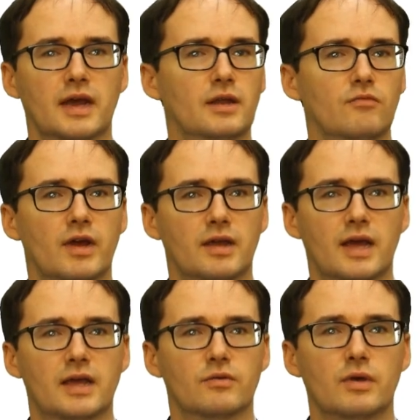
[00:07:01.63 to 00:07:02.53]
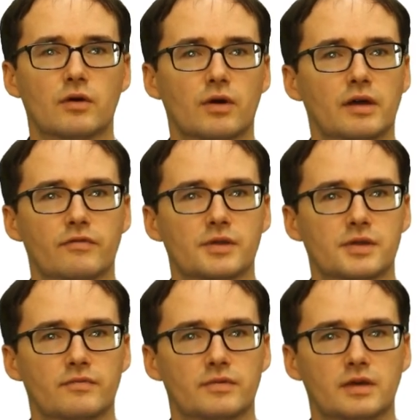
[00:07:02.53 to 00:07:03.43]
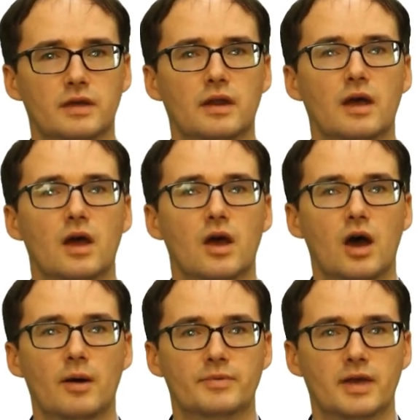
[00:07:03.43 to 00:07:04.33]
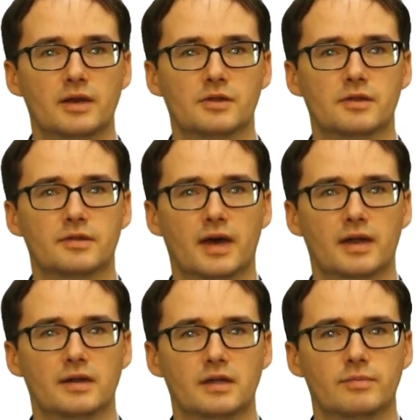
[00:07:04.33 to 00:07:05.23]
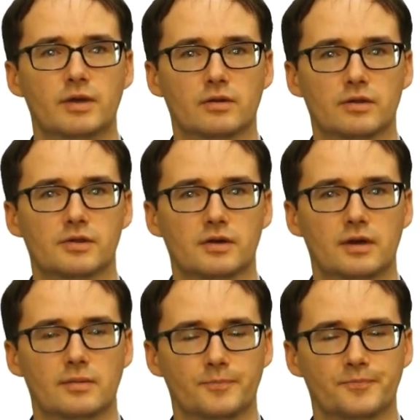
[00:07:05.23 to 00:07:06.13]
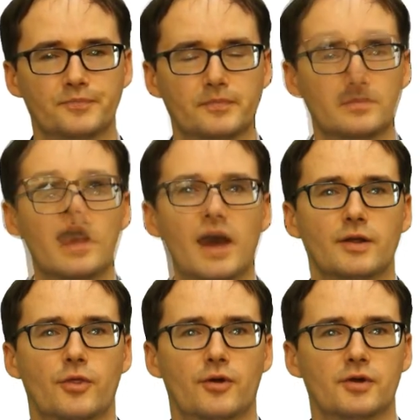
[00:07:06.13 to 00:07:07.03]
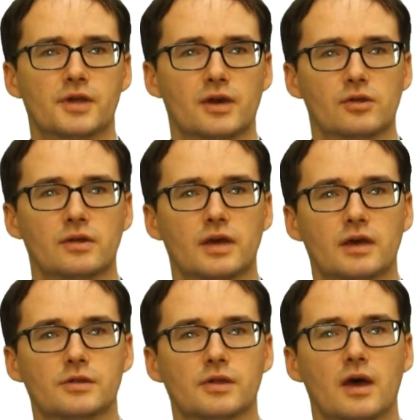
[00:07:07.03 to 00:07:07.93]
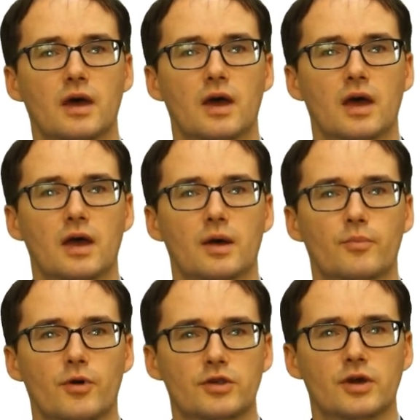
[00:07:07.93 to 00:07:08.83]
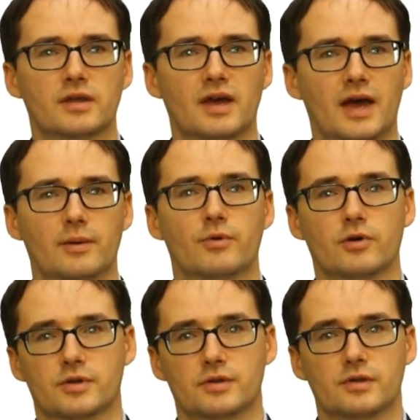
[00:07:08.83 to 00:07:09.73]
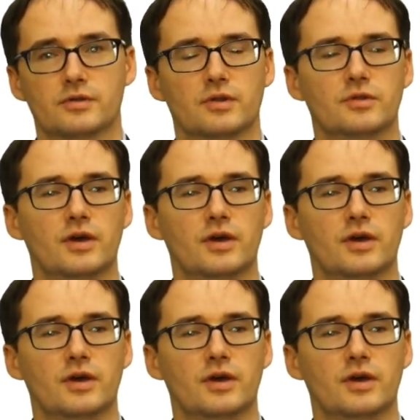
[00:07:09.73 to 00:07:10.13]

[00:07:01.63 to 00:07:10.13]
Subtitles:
any regulatory or IFRS 17 updates that need to be understood. And a third section is project and processes.